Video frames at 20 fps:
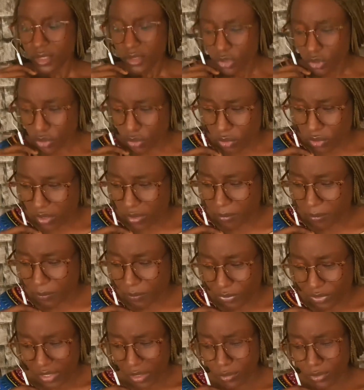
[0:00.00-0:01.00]
So
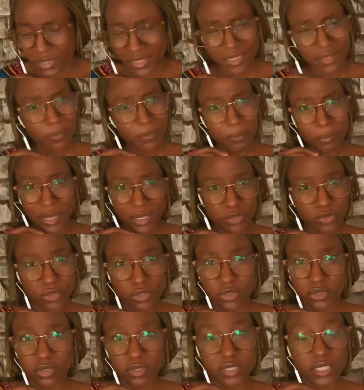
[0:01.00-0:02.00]
I would say past
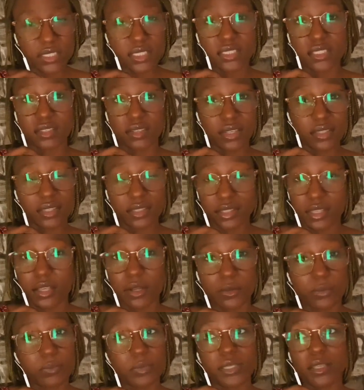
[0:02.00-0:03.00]
questions, that is another thing that
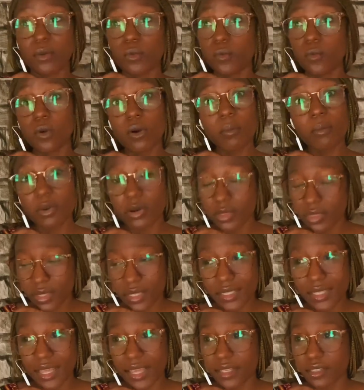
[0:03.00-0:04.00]
helped me. Then one more
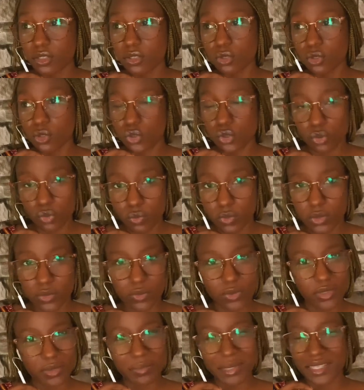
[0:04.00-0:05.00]
thing that I did not joke with
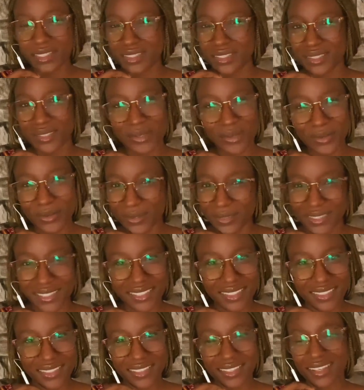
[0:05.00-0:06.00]
was my senior
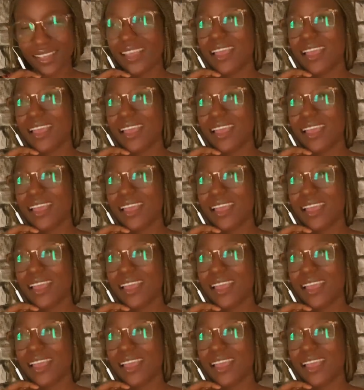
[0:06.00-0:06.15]
colleagues.